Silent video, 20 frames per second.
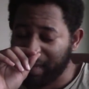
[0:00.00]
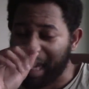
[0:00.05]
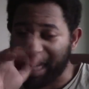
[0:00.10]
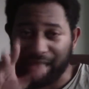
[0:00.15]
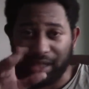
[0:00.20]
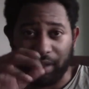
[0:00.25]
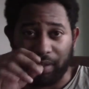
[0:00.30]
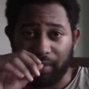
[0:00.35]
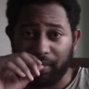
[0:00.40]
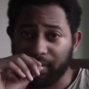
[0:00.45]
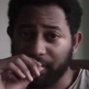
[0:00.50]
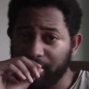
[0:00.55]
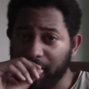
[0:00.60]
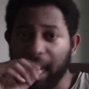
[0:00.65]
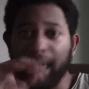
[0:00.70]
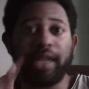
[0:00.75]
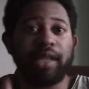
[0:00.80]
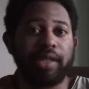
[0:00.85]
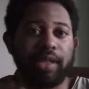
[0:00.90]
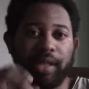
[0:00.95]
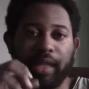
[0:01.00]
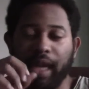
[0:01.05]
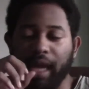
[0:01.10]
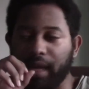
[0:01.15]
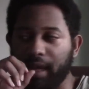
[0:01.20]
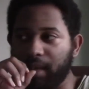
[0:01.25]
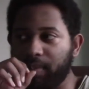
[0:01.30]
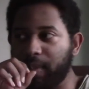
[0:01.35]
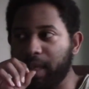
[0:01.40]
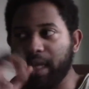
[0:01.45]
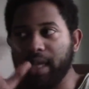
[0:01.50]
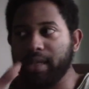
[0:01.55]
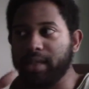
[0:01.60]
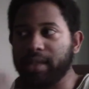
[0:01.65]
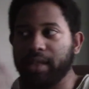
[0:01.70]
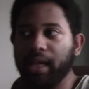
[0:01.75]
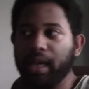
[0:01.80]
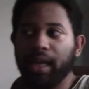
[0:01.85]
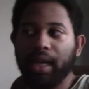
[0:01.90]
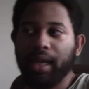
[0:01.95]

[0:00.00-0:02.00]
i do I understand it because